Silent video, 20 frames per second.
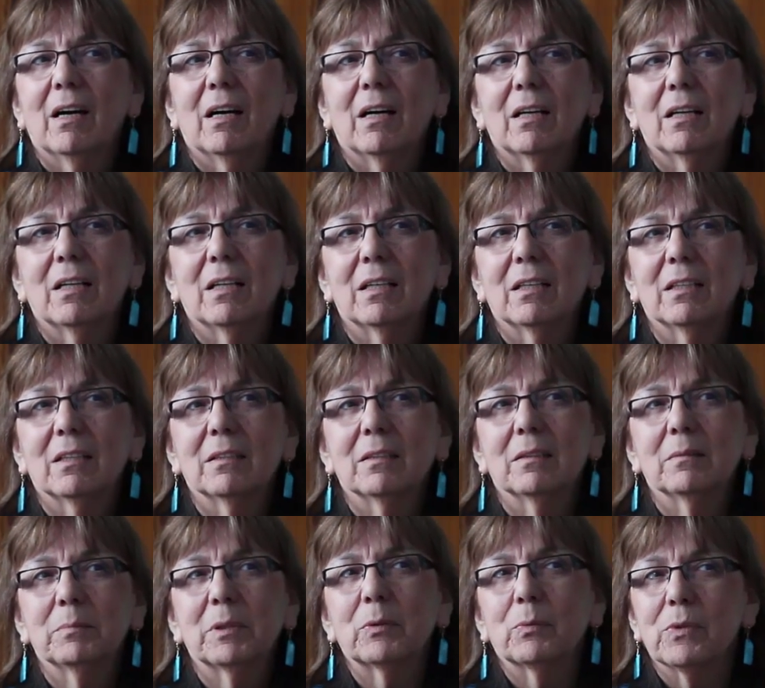
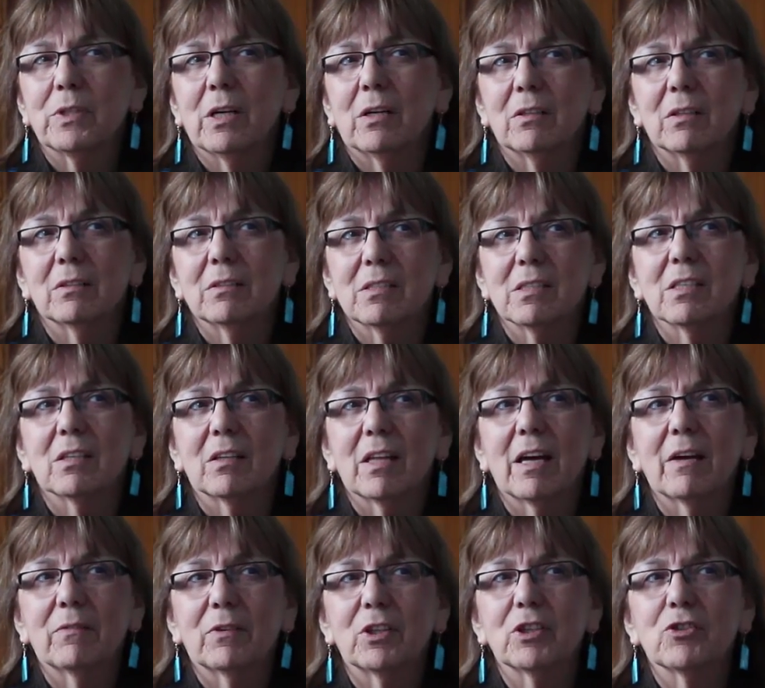But we all still
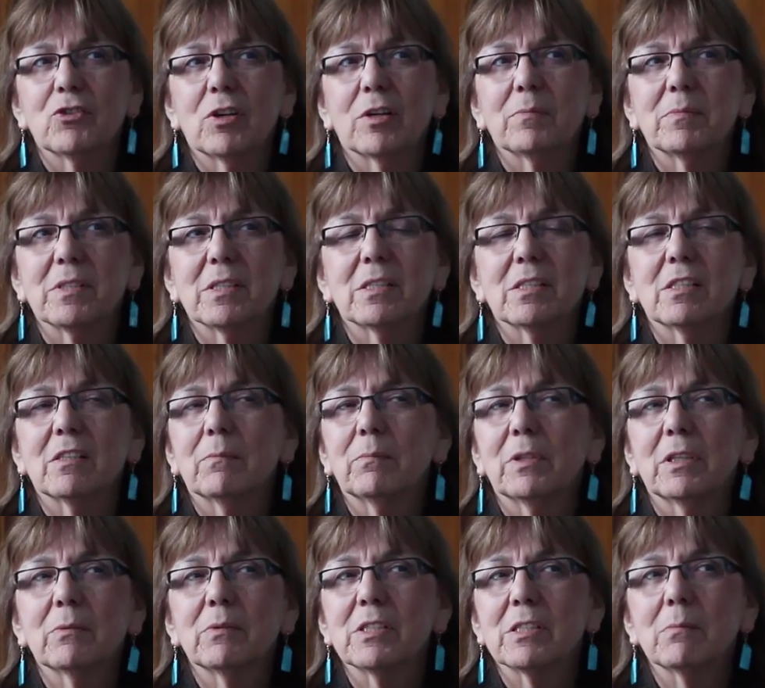have our drums and stuff,
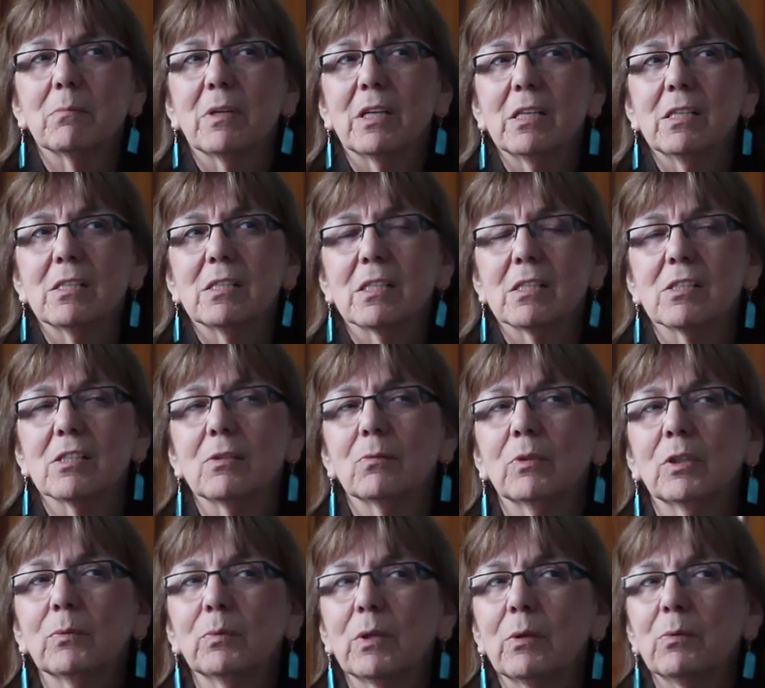but it was amazing. So
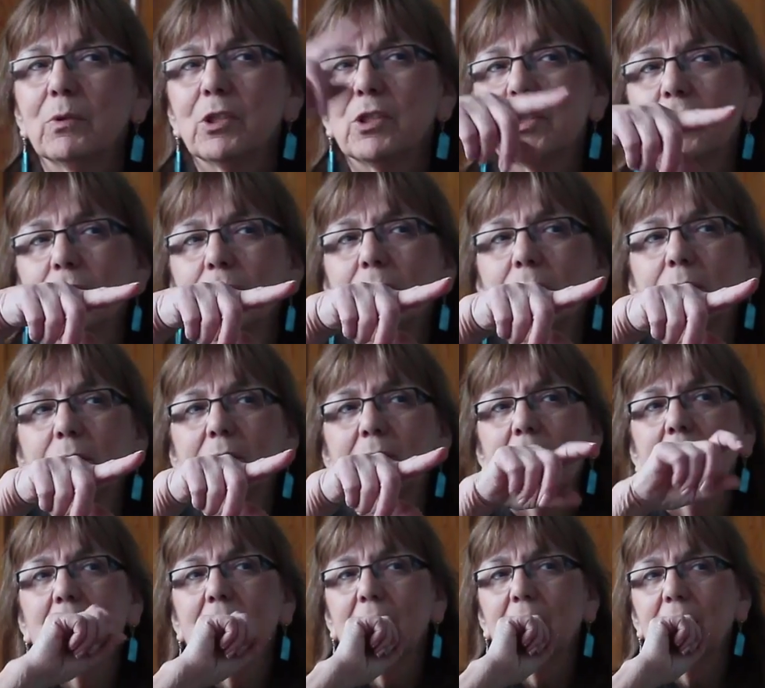what we would do
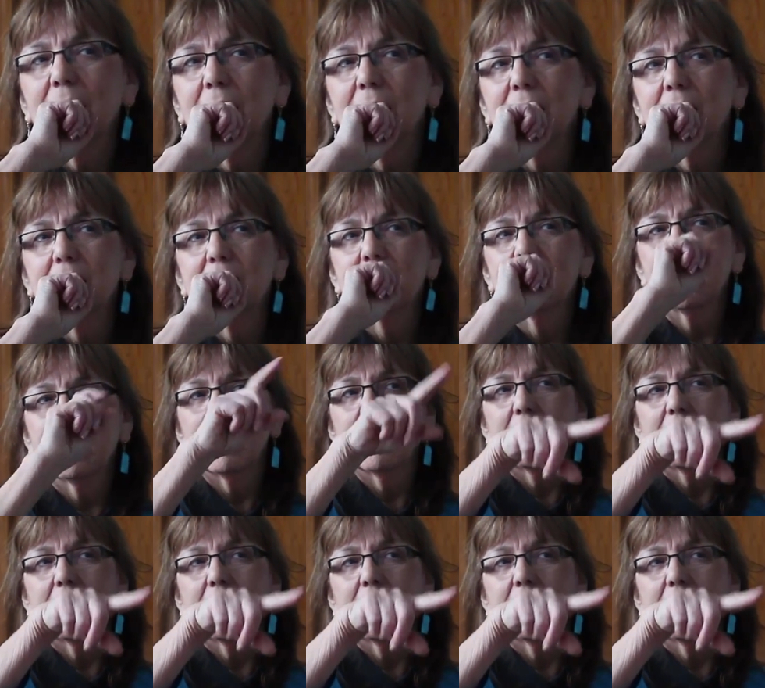is,